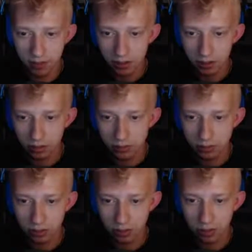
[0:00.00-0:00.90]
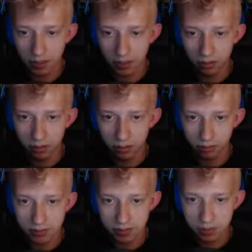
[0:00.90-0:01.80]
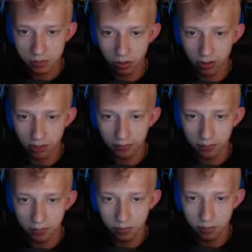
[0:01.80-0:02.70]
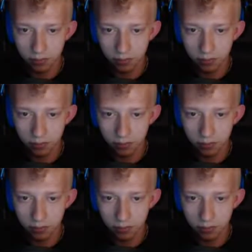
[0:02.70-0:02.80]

closer look at my health, or at least I'm trying to.